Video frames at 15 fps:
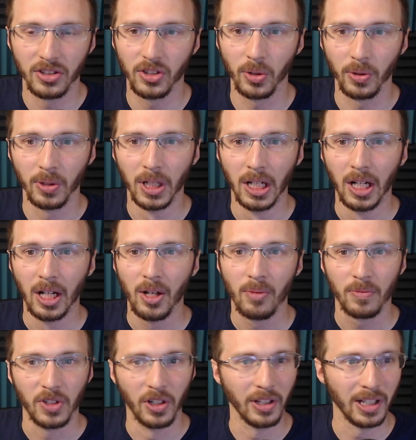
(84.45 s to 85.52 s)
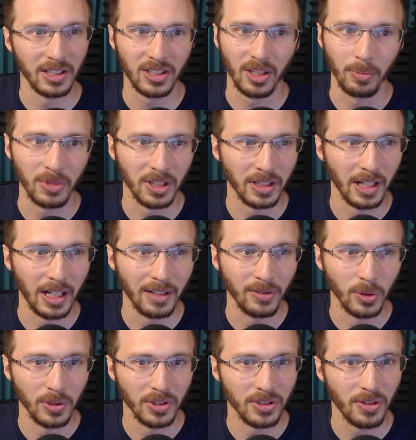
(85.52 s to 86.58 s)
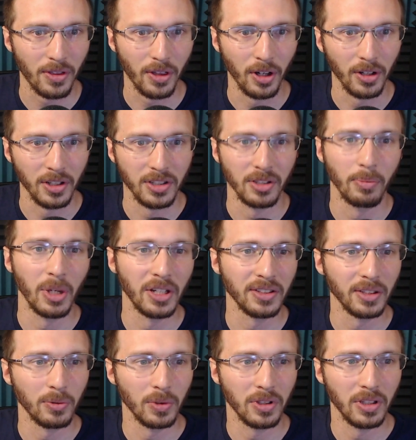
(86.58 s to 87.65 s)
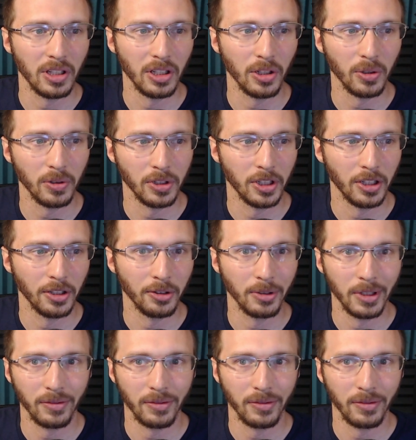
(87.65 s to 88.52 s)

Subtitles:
So that's something that I've always thought is amazing with NIO.